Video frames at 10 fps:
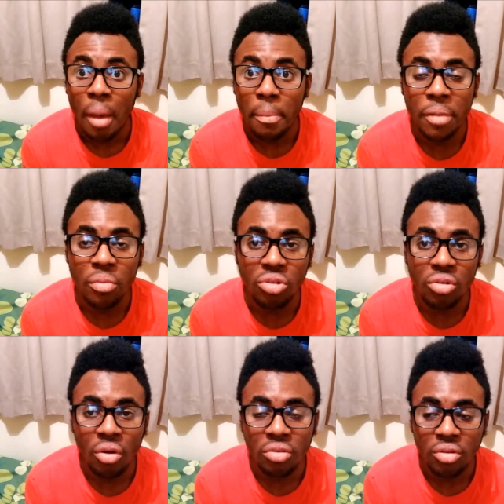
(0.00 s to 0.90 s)
People should
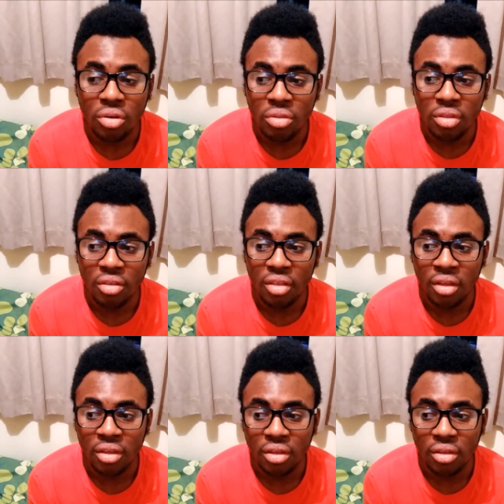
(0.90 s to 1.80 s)
also know things
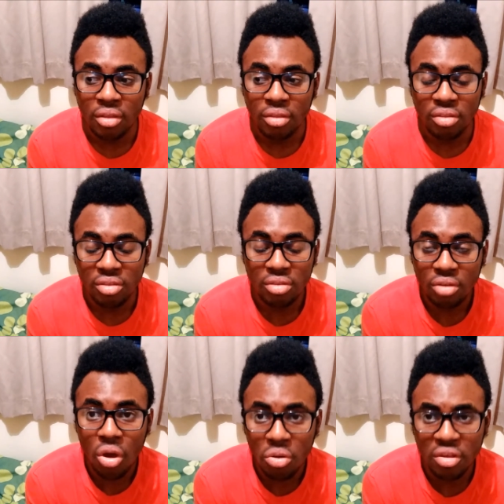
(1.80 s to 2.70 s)
like
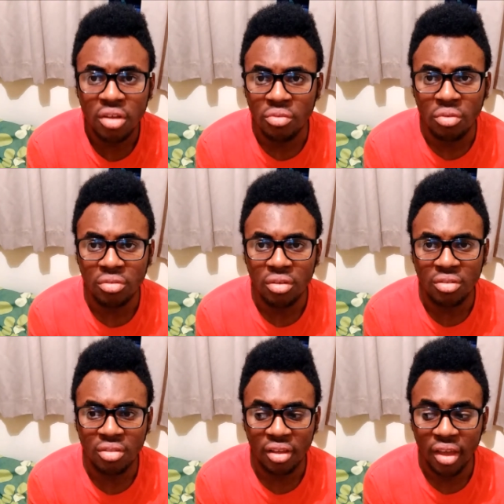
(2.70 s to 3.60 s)
cosine rules, such
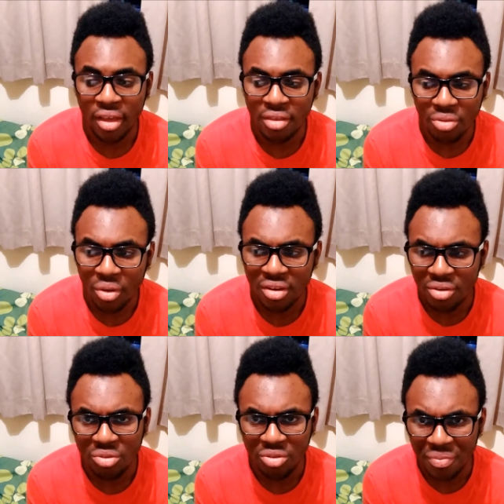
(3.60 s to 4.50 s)
as a squared
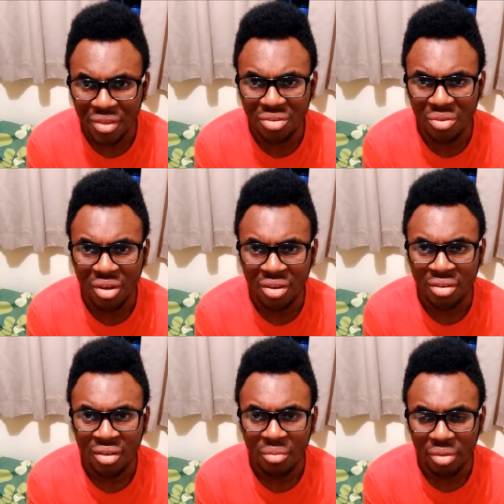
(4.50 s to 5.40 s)
equals b squared
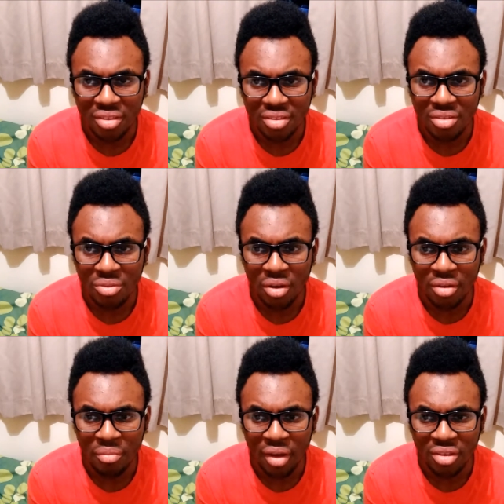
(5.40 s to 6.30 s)
plus c squared
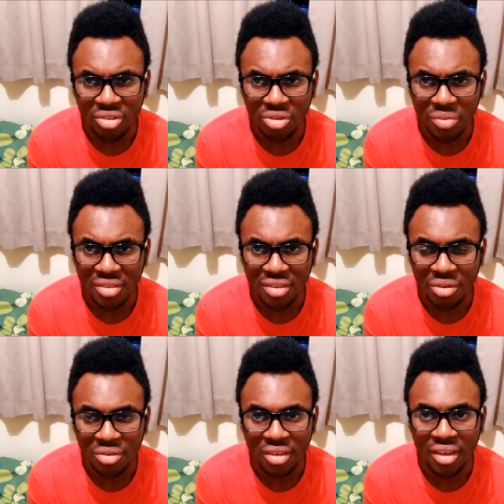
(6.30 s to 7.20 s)
minus two b c
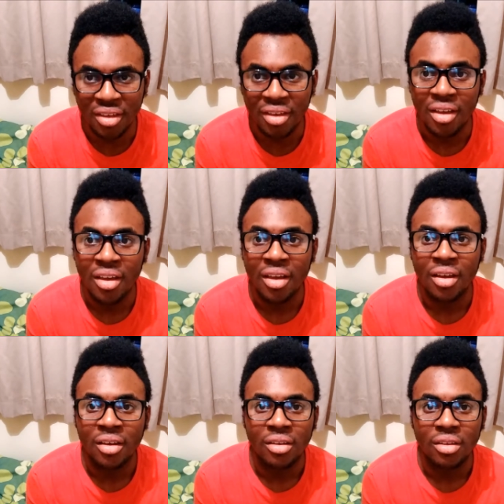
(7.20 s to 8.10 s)
cos a.
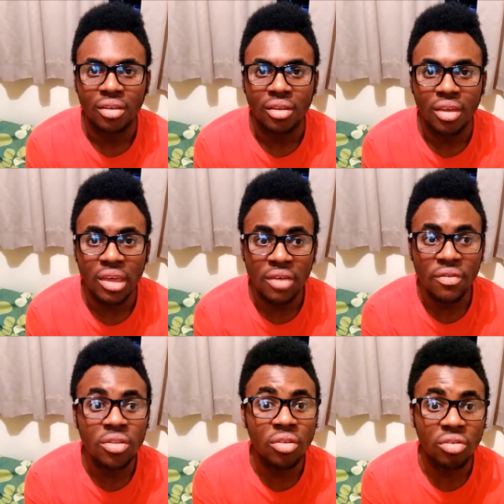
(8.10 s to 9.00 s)

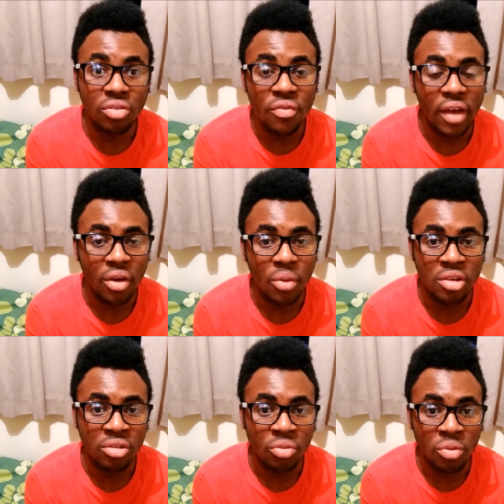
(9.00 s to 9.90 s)
Even the SUVAT
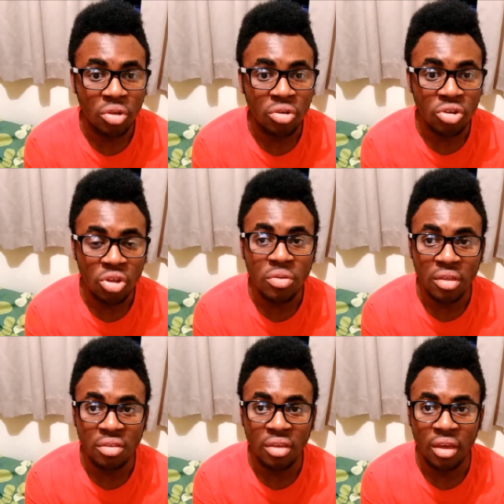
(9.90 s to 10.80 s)
equations, which are new
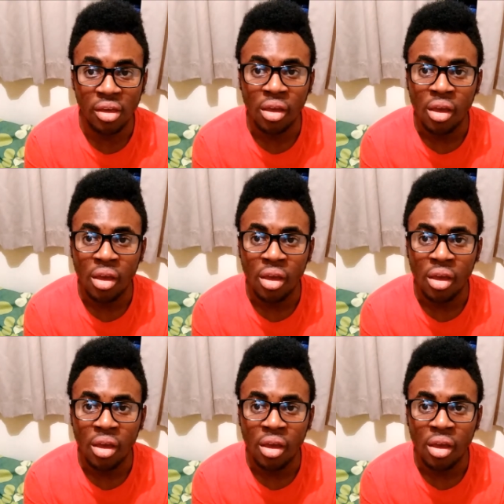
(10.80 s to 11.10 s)
this year